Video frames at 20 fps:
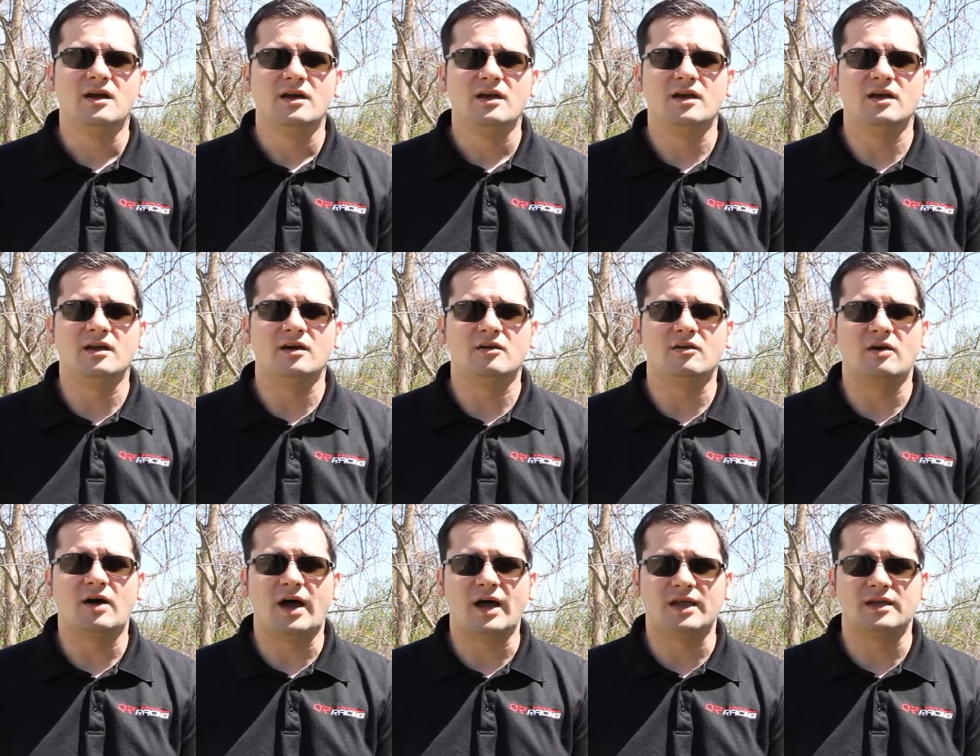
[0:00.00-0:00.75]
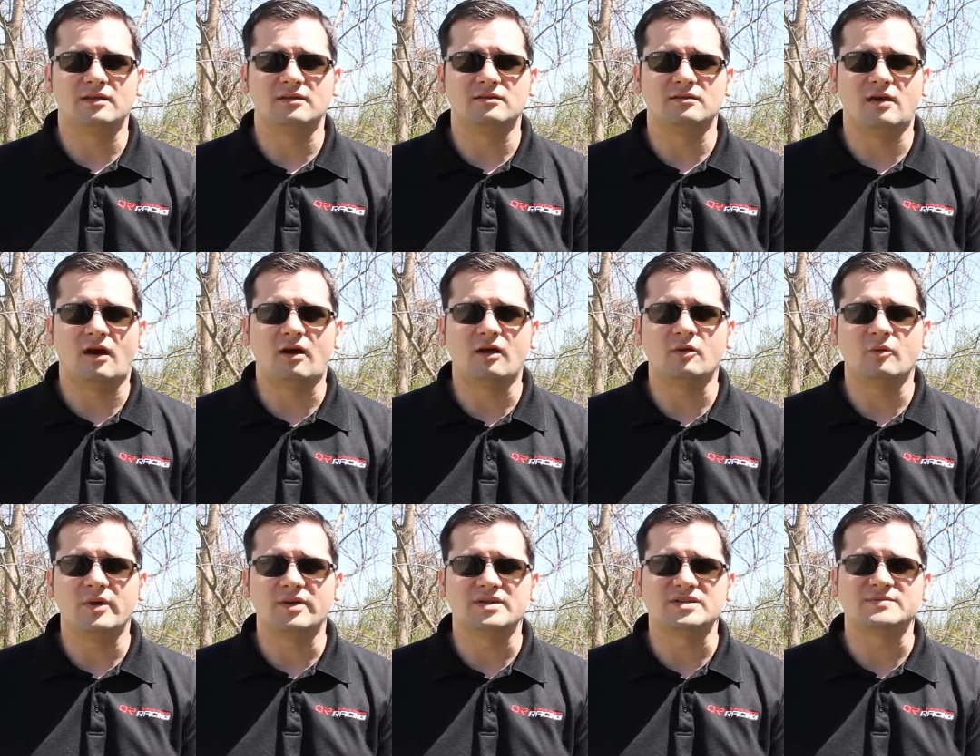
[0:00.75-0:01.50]
You know, I can
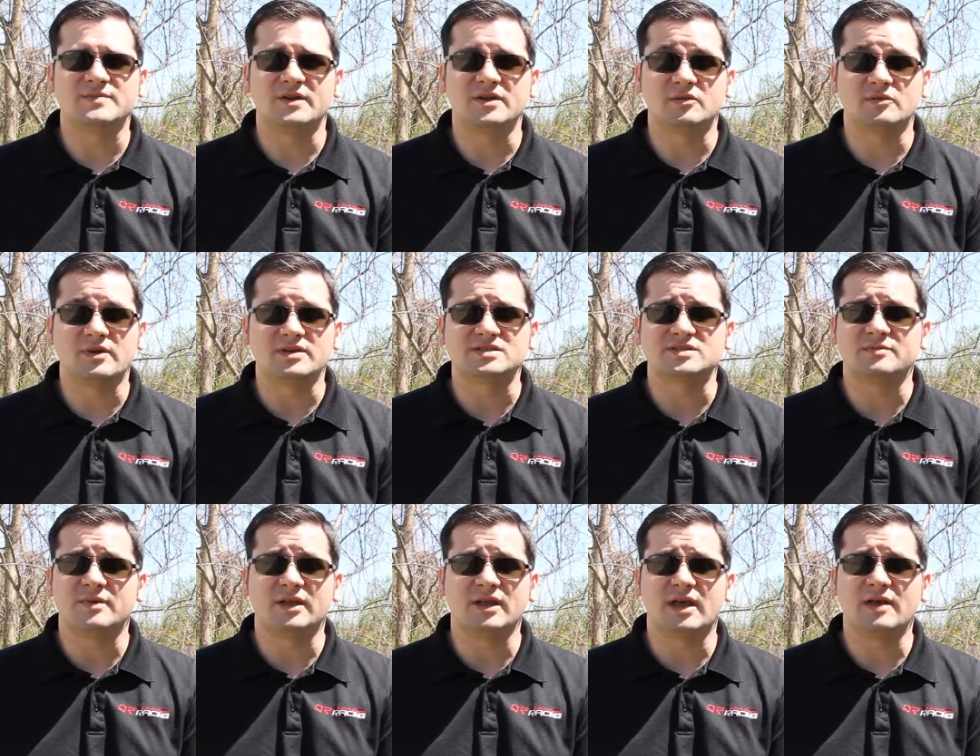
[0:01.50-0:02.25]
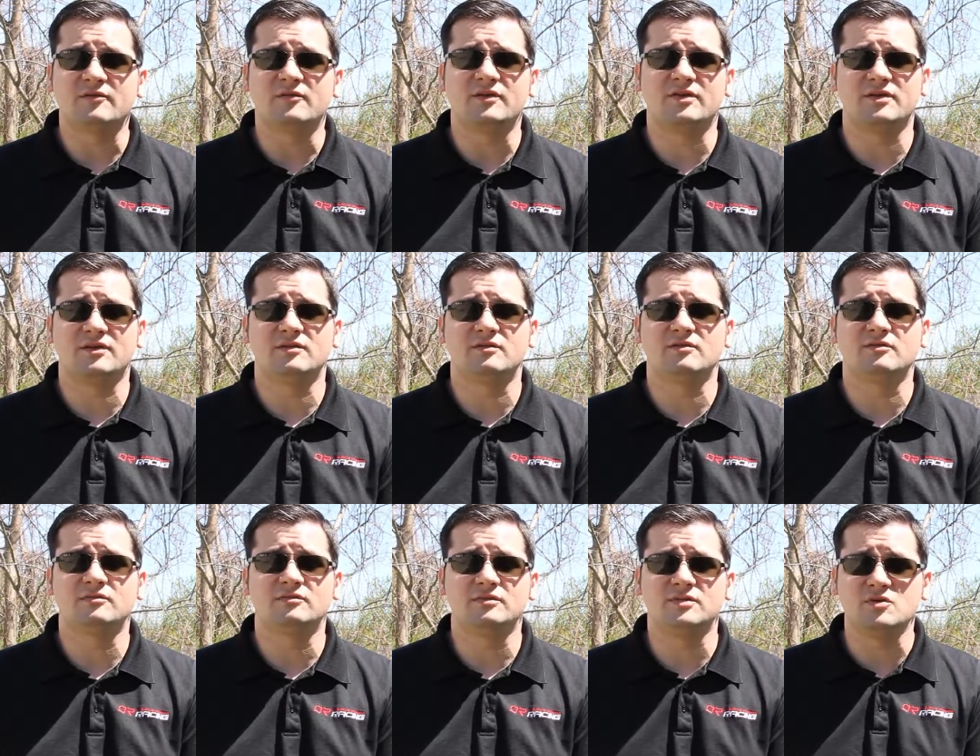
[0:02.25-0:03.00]
hardly wait to spend the rest of my life with
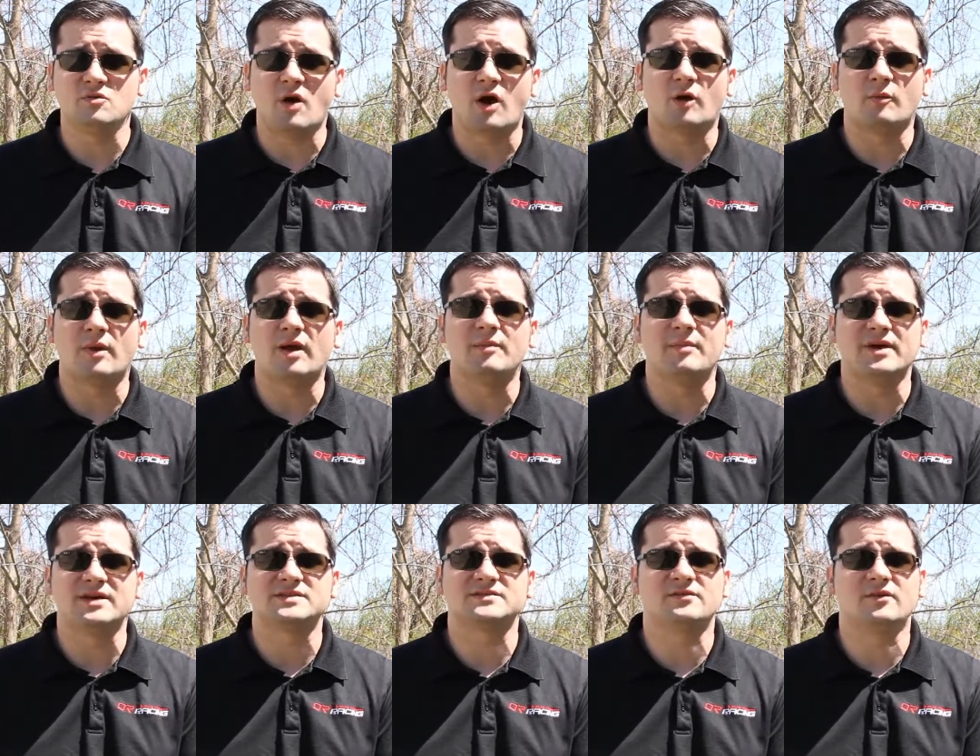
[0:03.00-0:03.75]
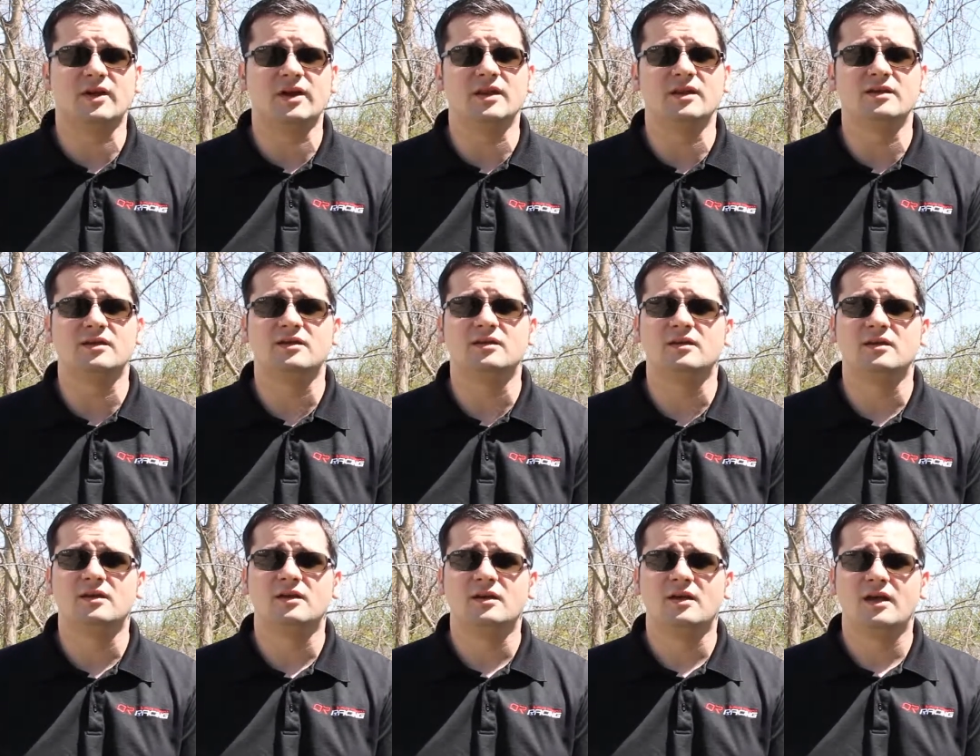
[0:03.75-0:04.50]
you. You are my best friend,
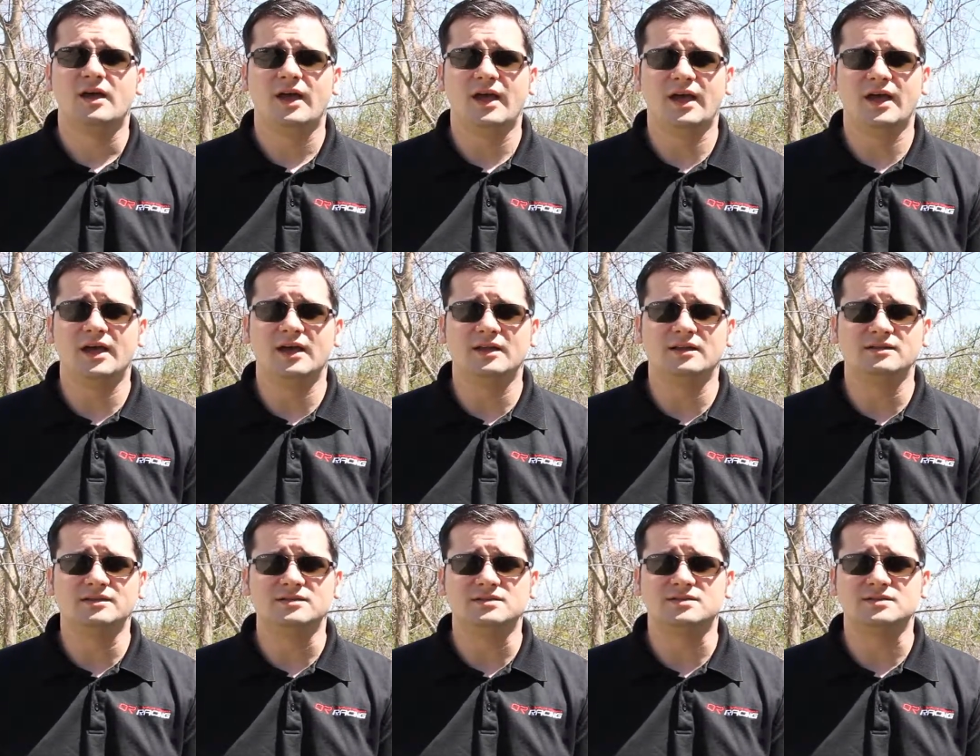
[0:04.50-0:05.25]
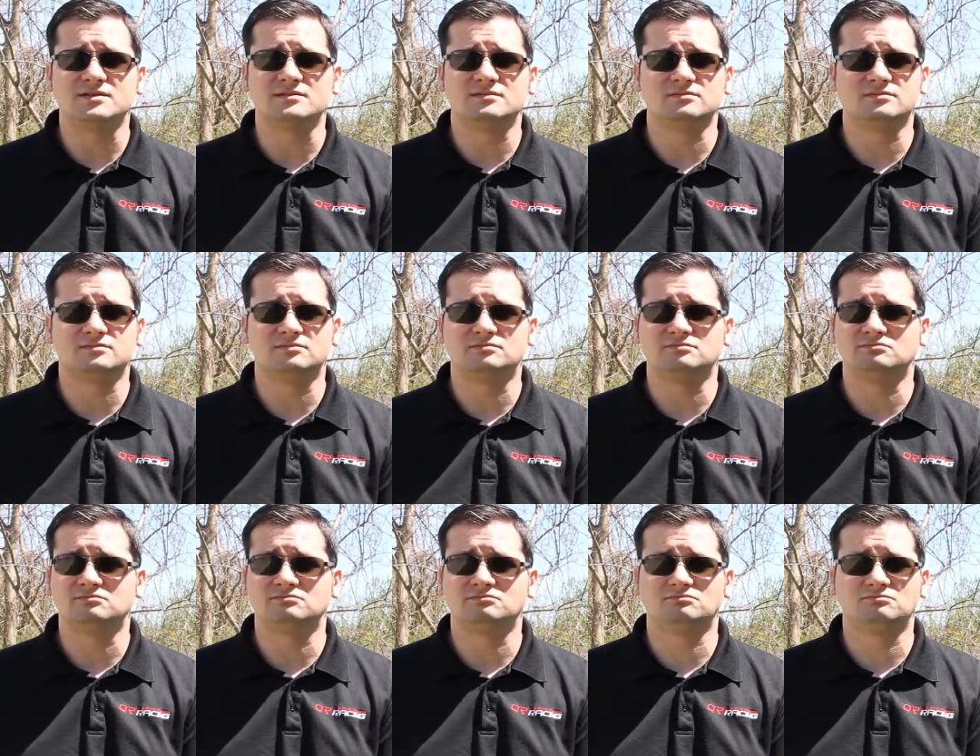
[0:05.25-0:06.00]
and
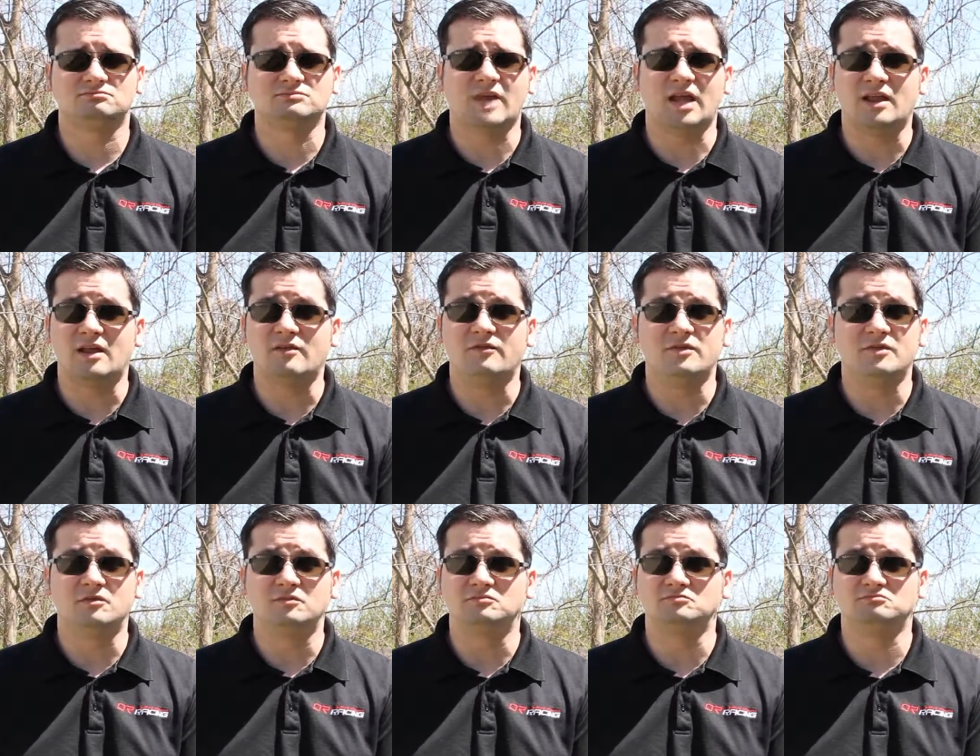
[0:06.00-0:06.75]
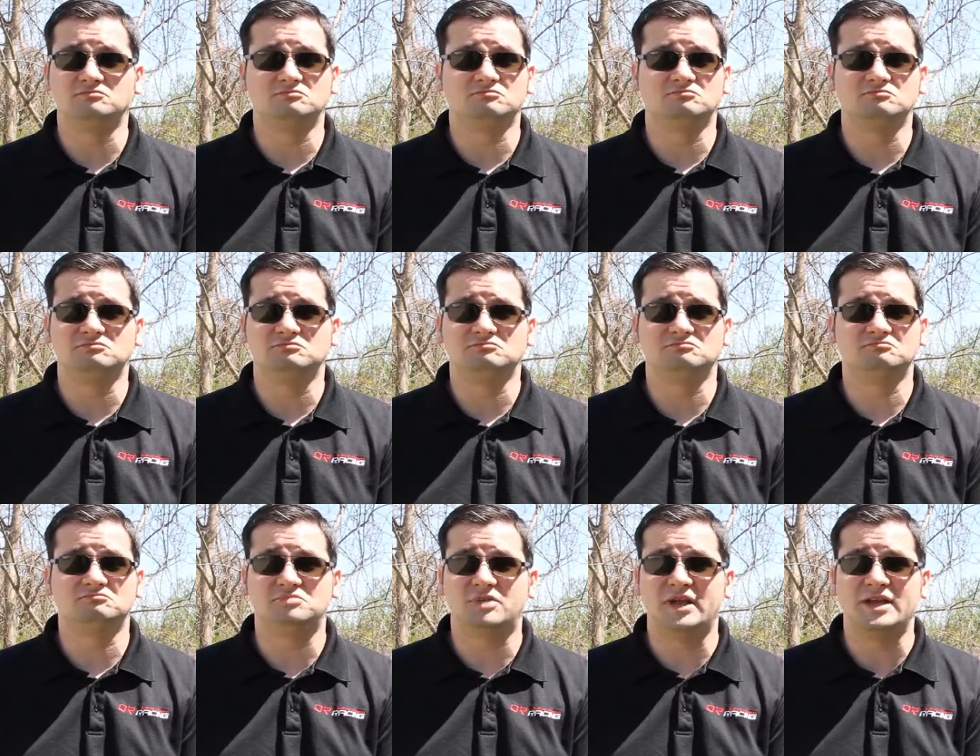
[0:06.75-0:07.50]
I love you,
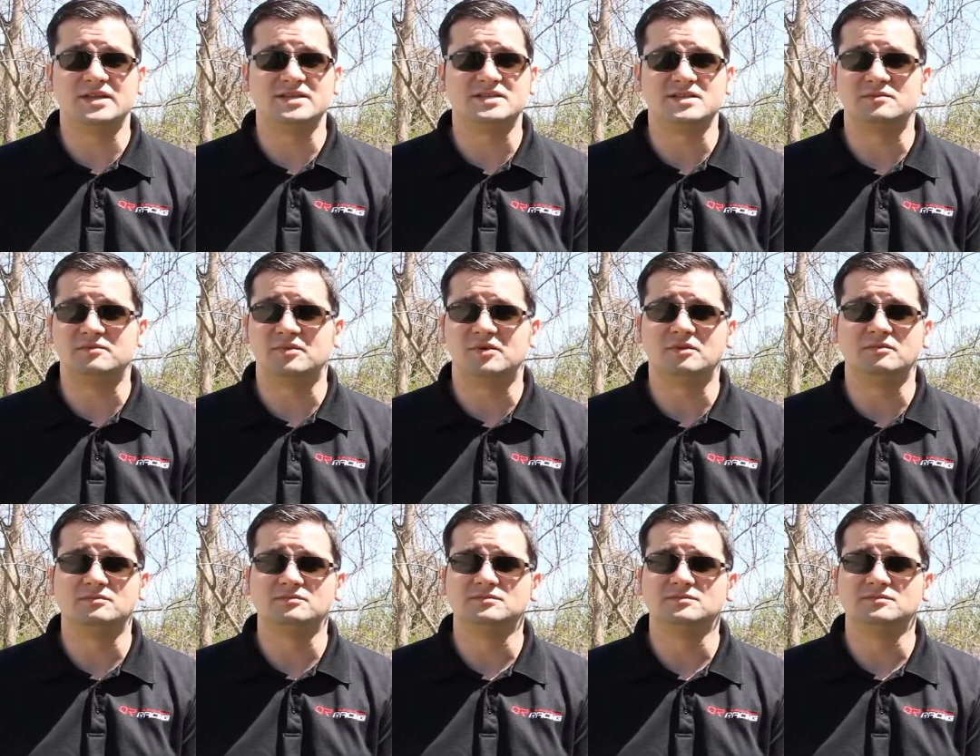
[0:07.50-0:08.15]
plain and simple.